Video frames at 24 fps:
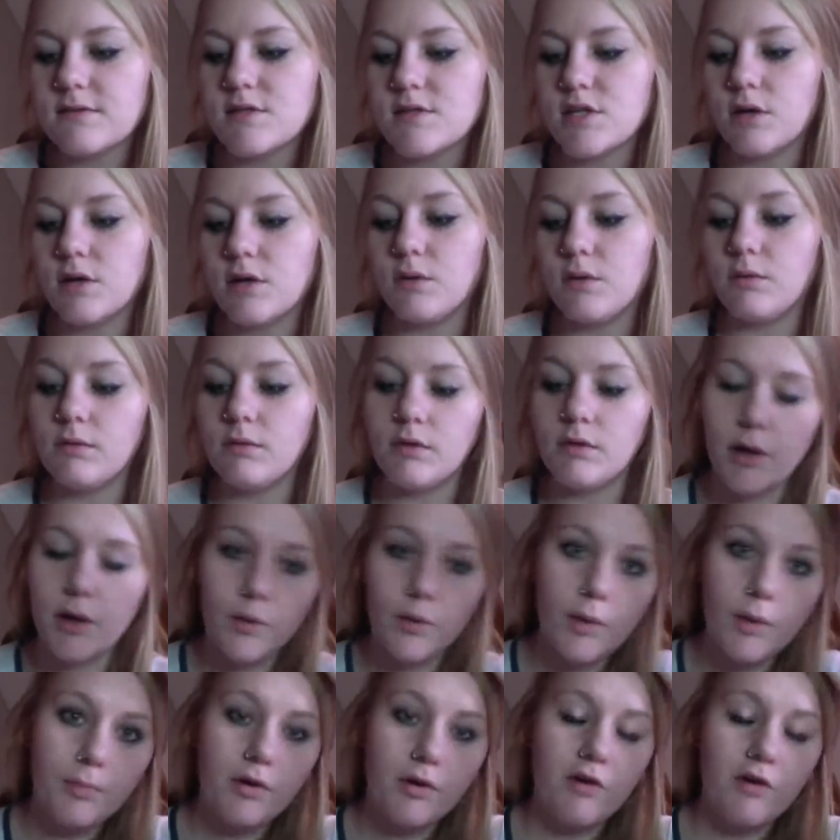So go
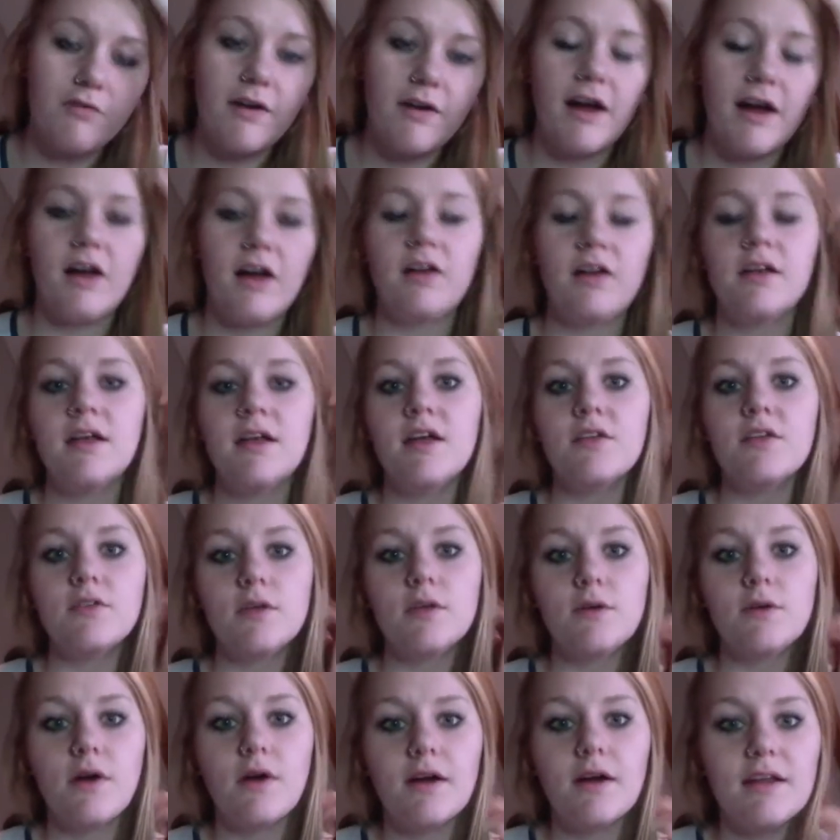to a profile that
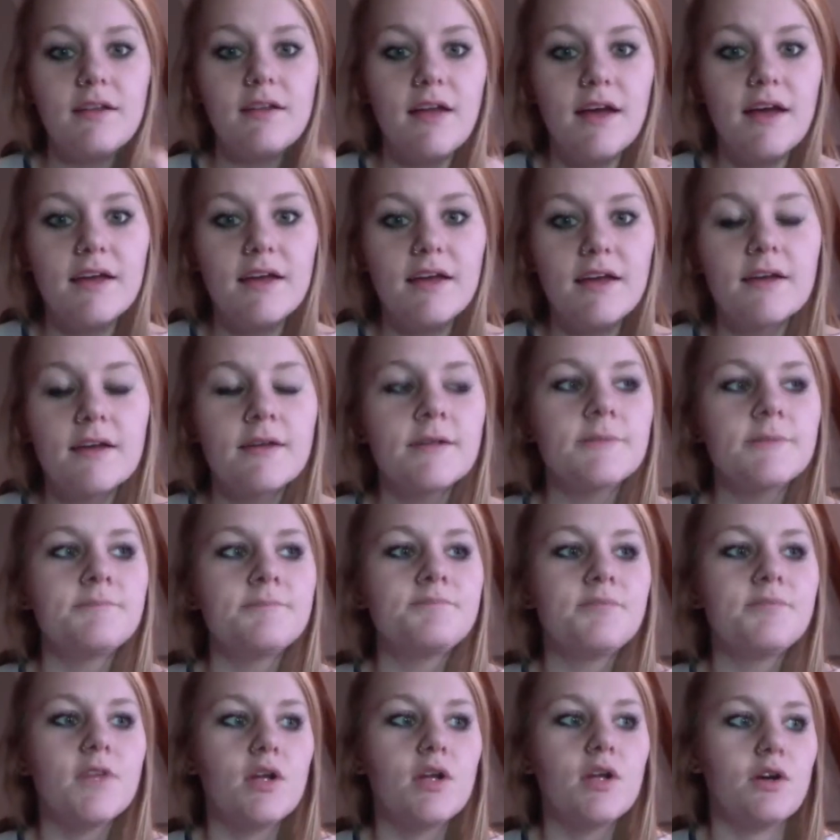you already like.
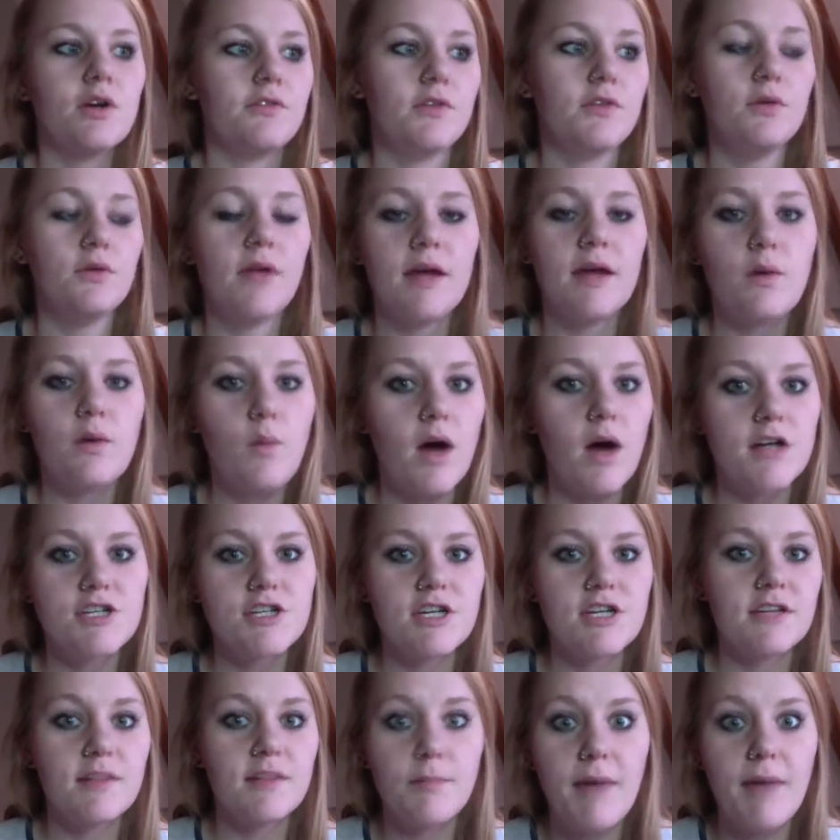You know, if you like
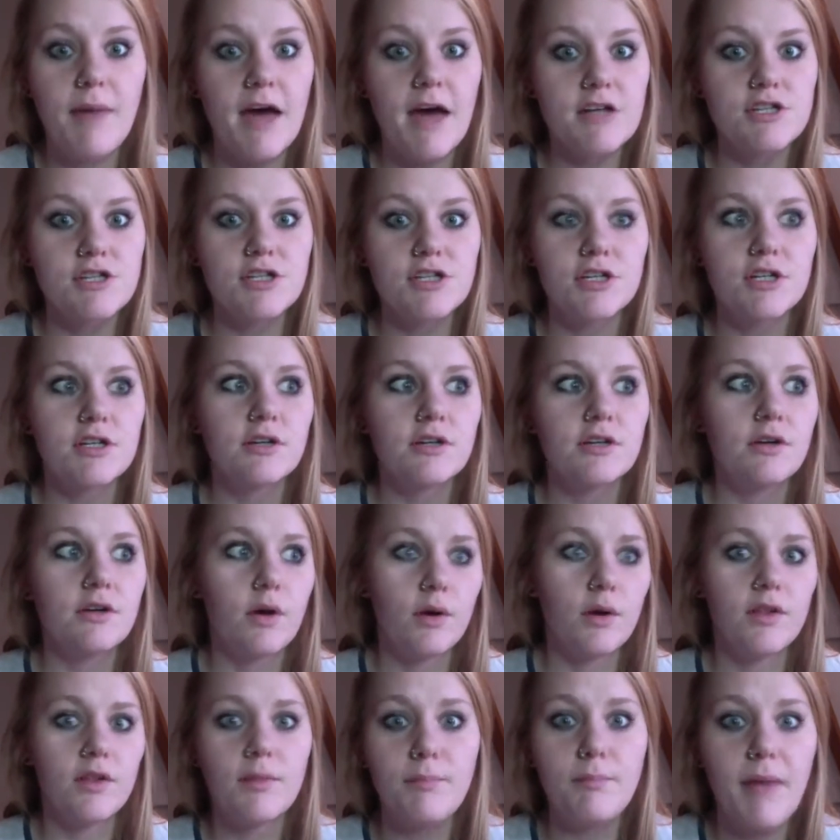watching The Bachelor, go
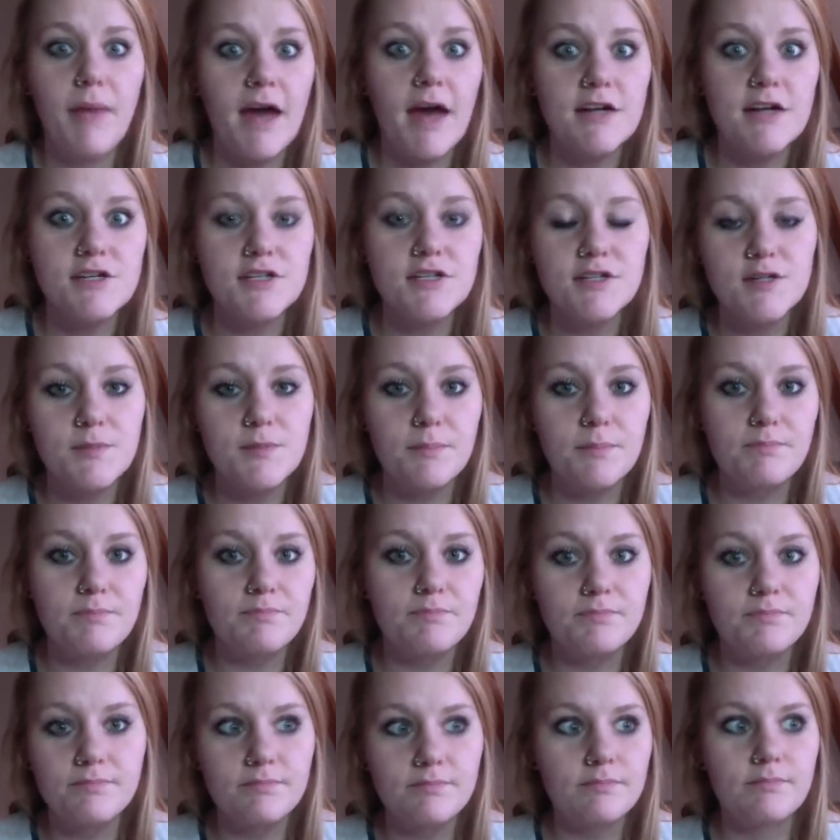to The Bachelor's
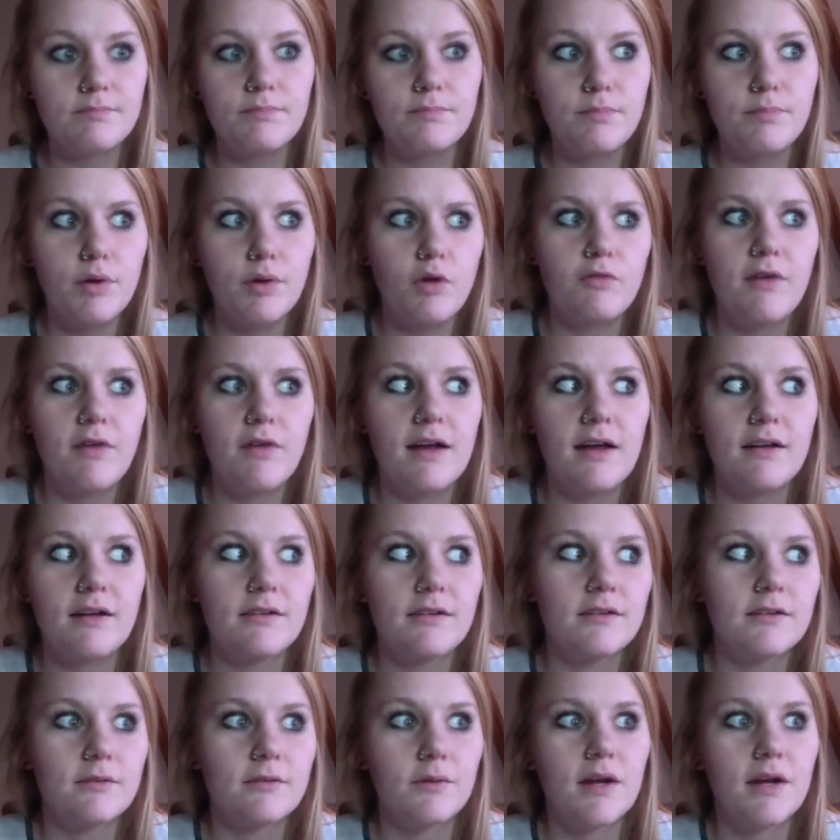profile
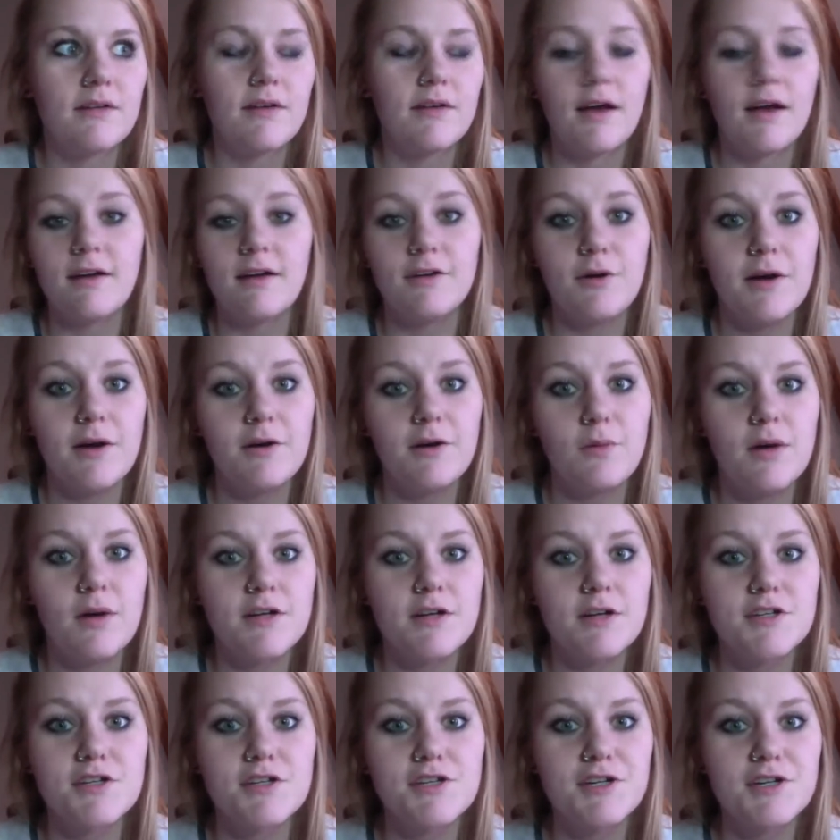or whatever. I don't know. I don't
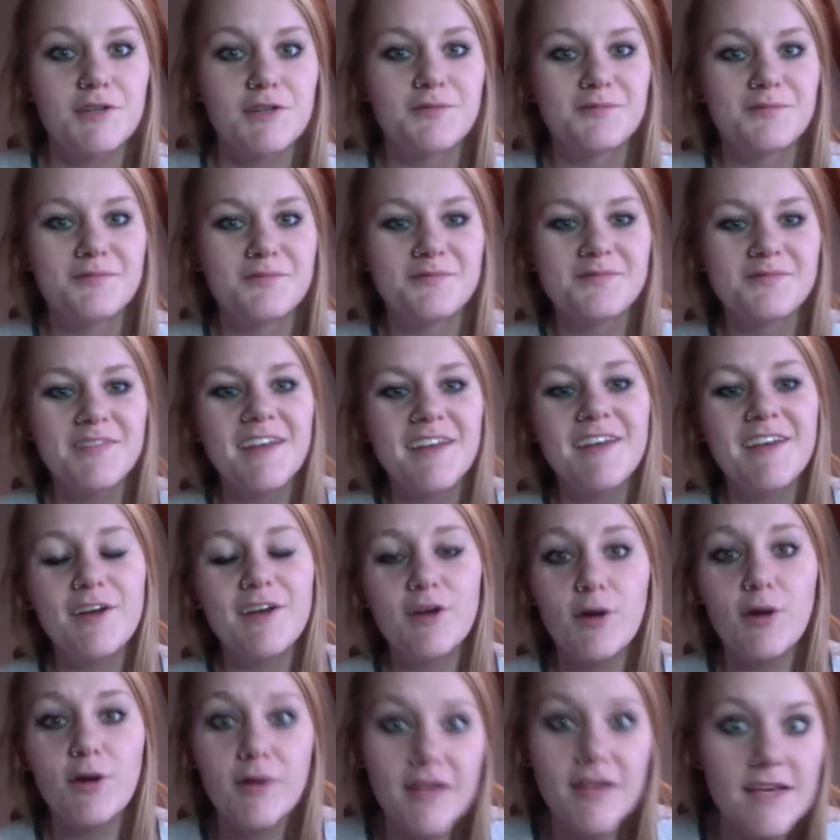watch the show.
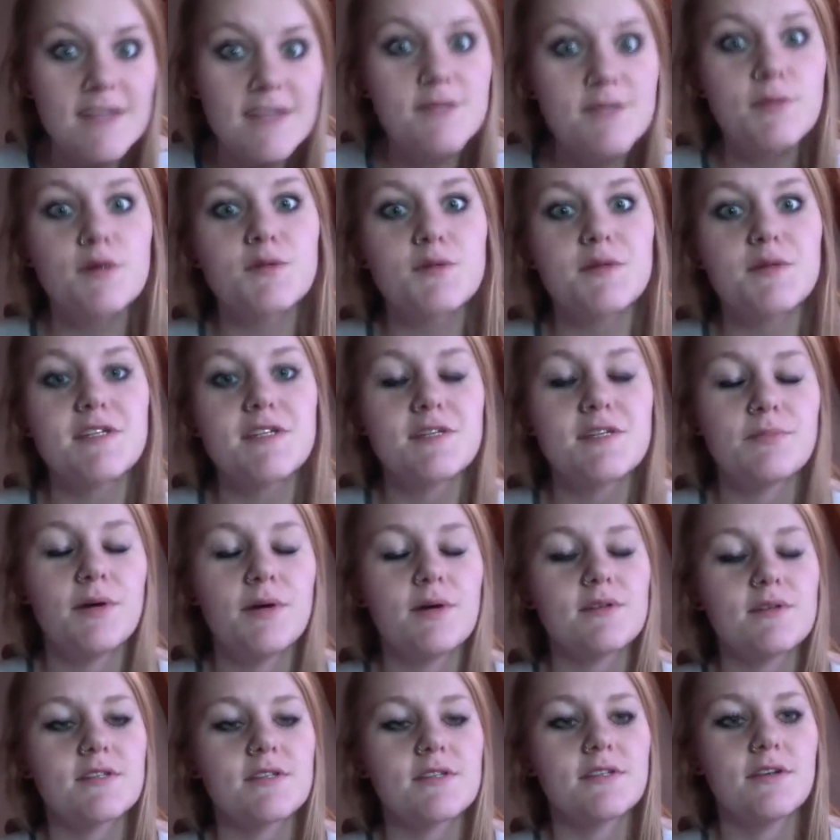Go to his most recent
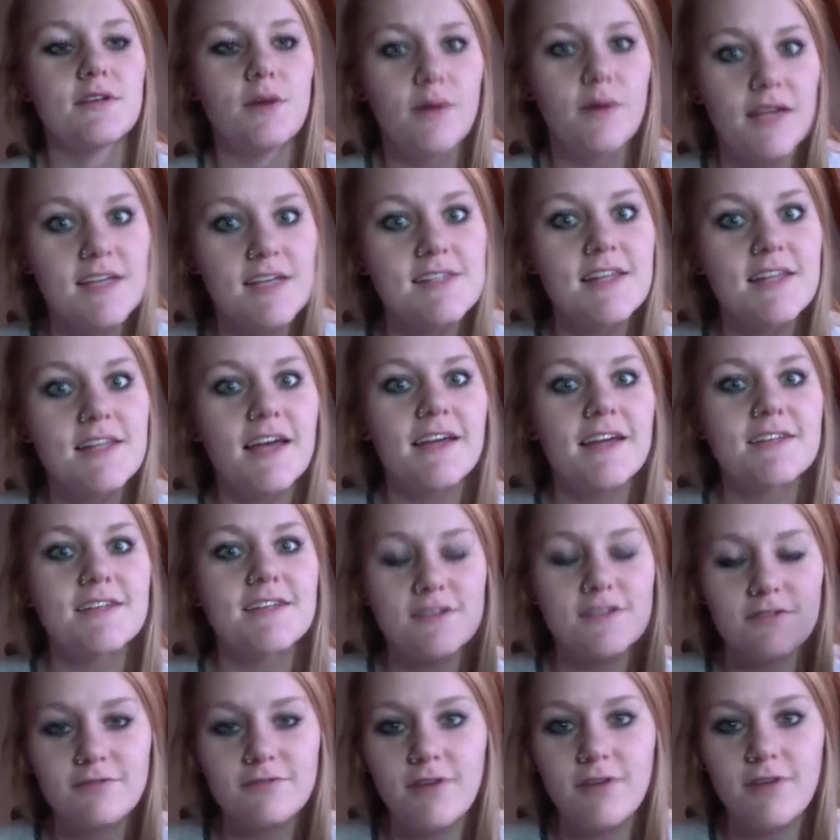post. Go to his likes.
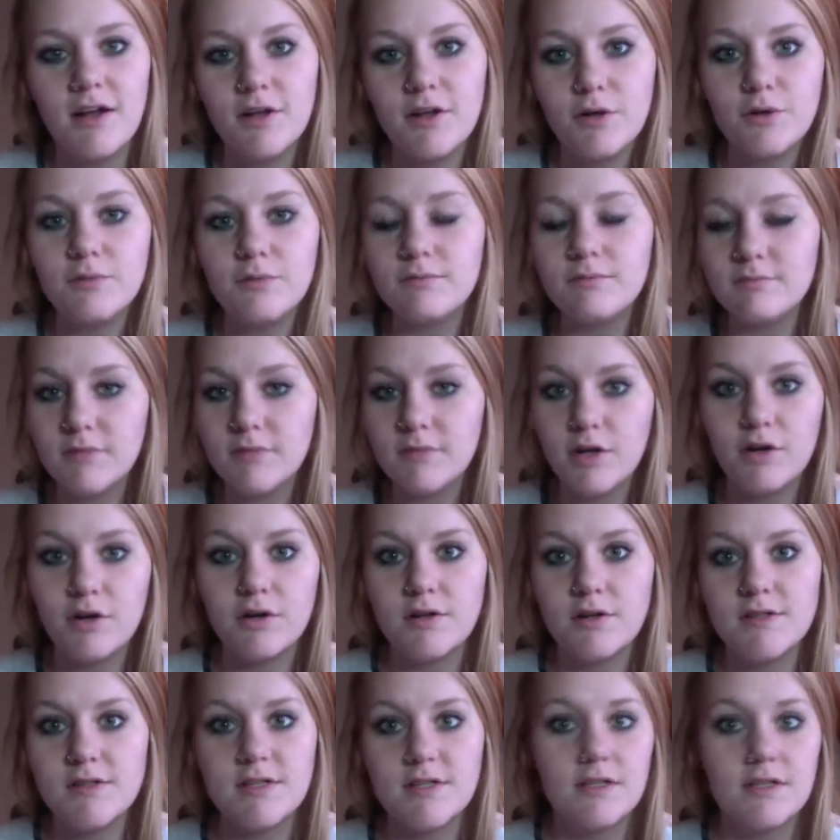Follow
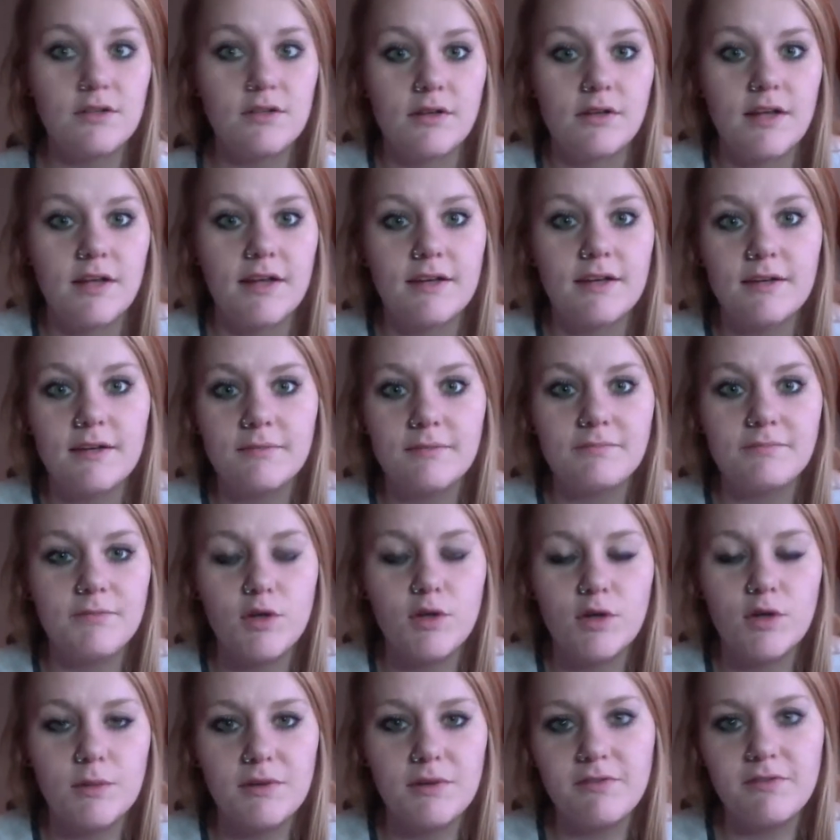girls that you look like you
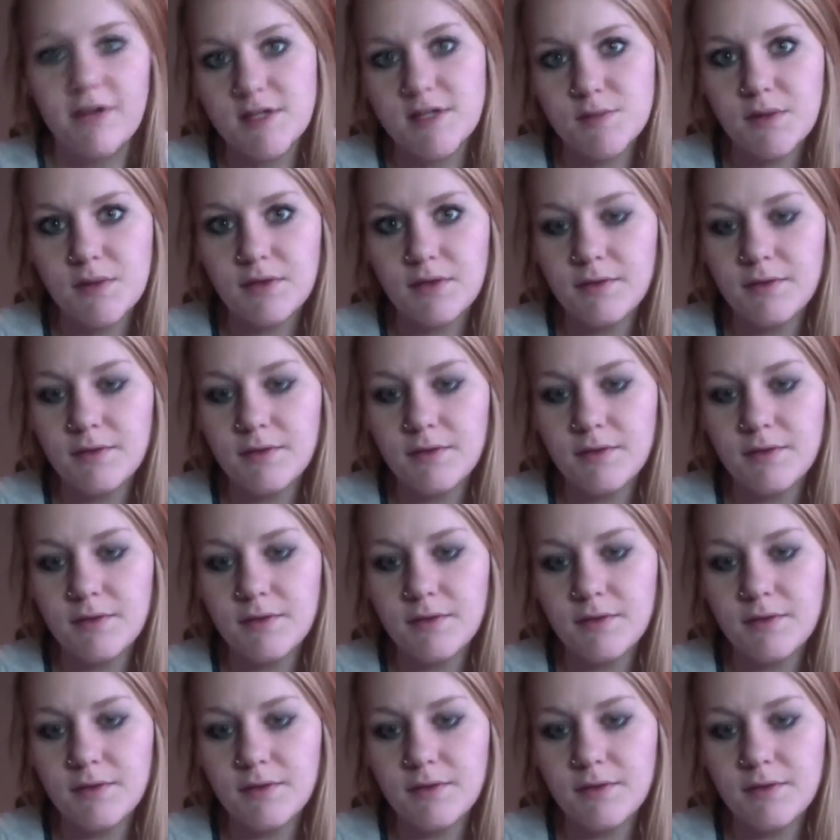could be friends with.